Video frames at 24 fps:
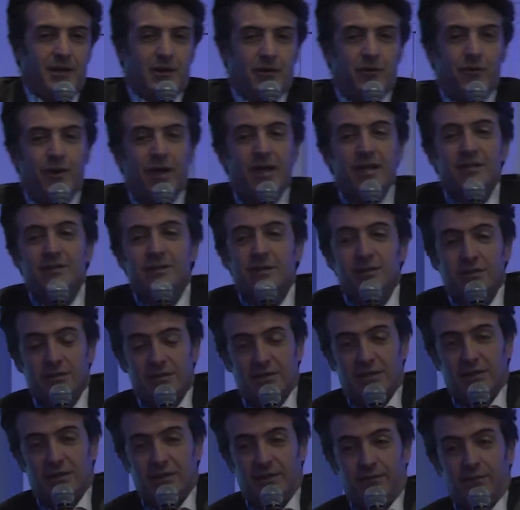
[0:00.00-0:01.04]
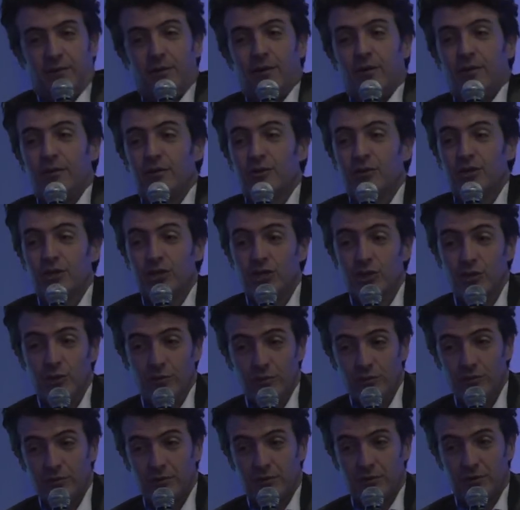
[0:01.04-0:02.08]
raise yourself on the
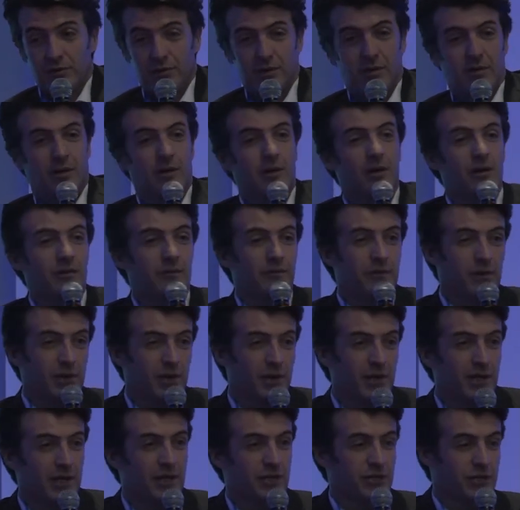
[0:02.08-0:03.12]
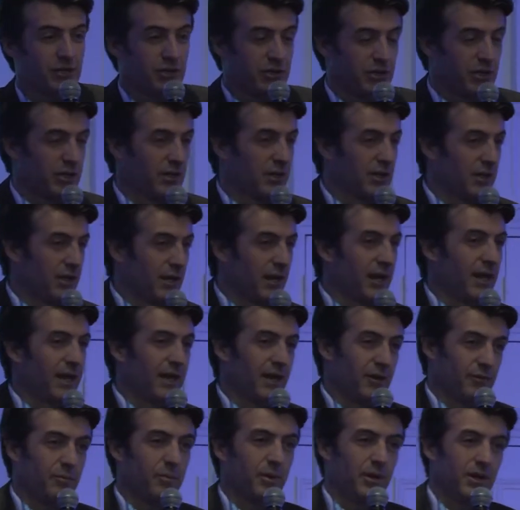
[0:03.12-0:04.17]
shoulder of the large
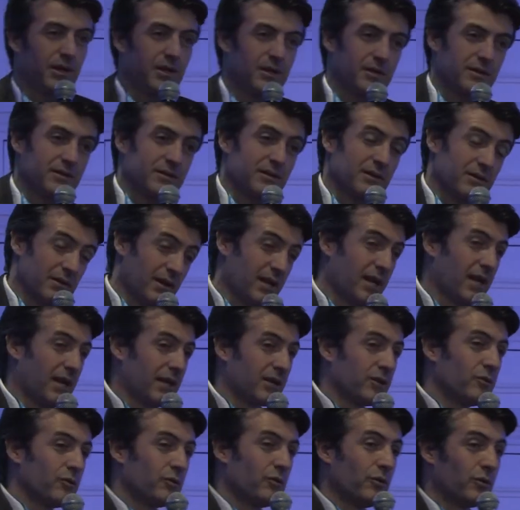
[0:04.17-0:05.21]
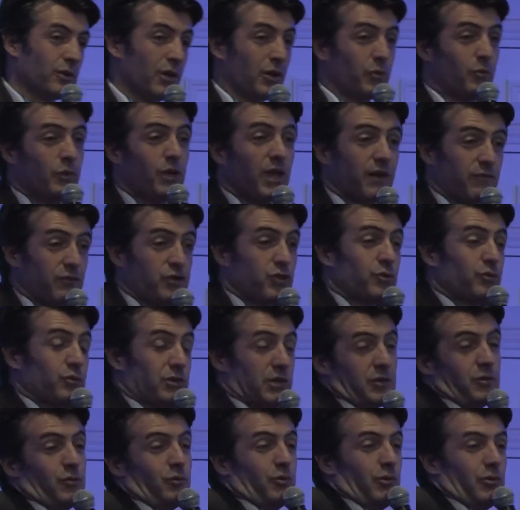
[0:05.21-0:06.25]
cloud players like Google, and we have
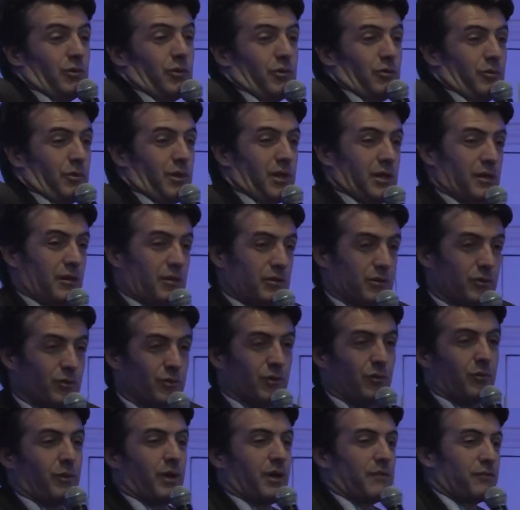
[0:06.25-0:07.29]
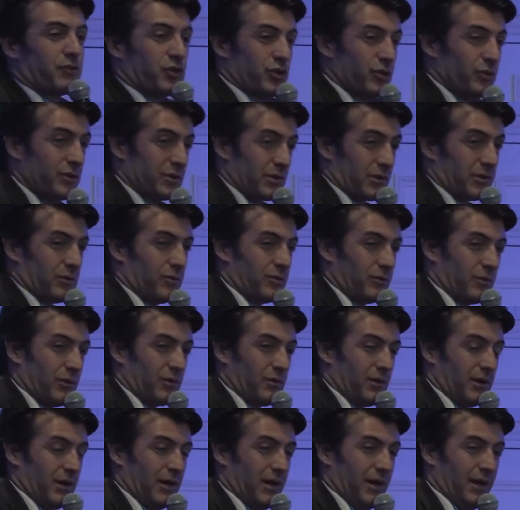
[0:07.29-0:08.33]
chosen Google. We are not Google, we have chosen
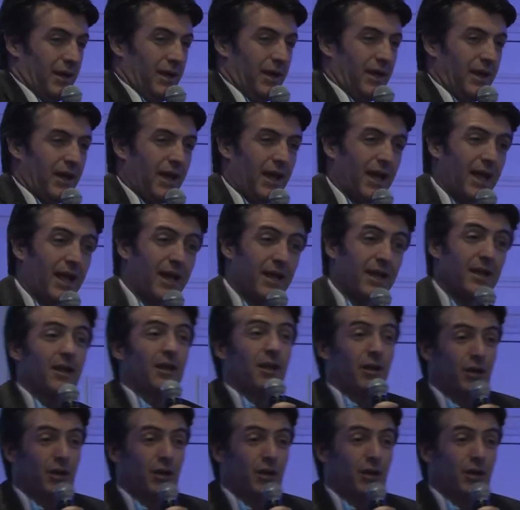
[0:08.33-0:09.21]
Google, and